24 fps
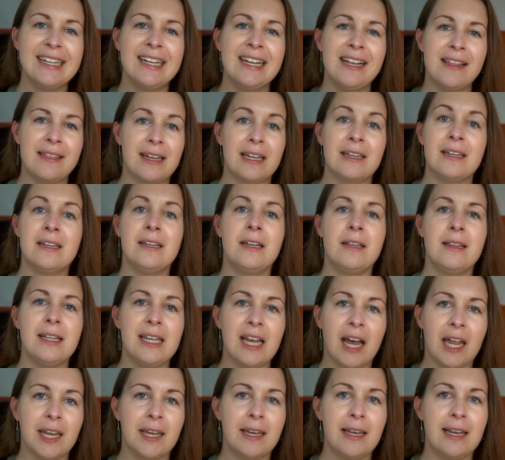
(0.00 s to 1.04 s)
than the
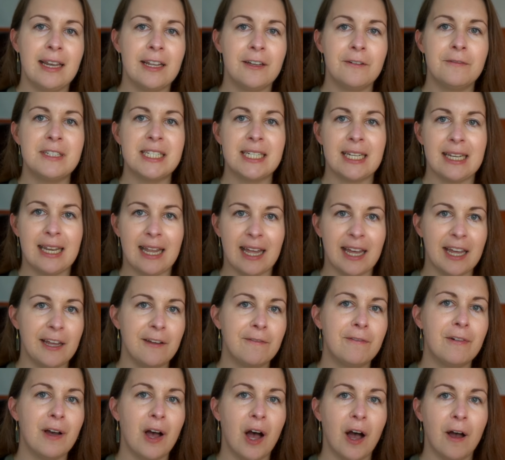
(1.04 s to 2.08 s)
unlived life
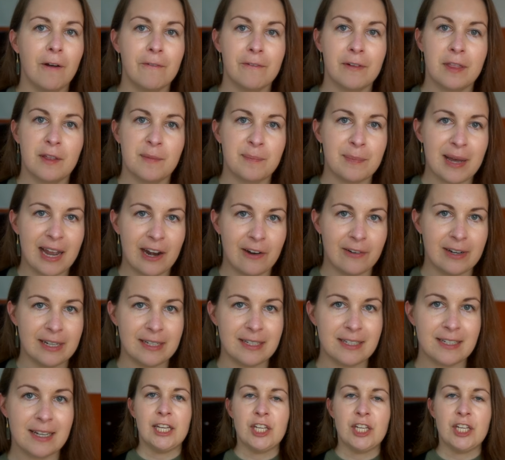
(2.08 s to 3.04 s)
of the parent."